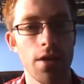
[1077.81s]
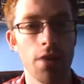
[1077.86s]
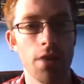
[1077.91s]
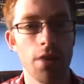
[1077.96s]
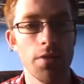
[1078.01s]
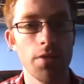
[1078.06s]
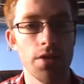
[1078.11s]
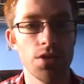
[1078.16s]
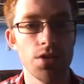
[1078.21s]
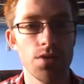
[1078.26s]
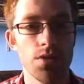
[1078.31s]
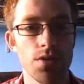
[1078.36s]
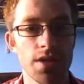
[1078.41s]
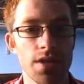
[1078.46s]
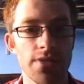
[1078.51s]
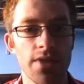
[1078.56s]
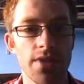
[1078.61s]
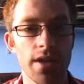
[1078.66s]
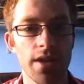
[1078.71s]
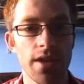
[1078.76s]
Hope you've enjoyed
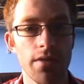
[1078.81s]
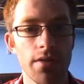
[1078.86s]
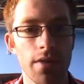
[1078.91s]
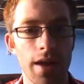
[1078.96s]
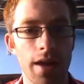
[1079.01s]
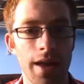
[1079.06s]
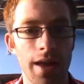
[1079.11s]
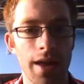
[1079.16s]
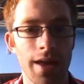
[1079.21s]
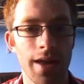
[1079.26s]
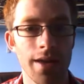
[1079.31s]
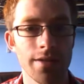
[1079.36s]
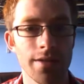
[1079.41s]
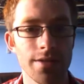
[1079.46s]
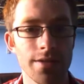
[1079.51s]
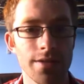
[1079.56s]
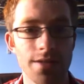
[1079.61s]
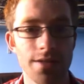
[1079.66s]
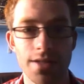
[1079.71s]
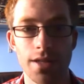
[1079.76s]
this video
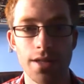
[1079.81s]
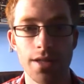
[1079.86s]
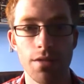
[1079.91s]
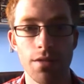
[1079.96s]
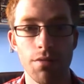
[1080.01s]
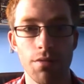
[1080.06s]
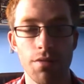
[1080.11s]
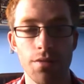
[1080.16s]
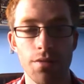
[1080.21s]
and see you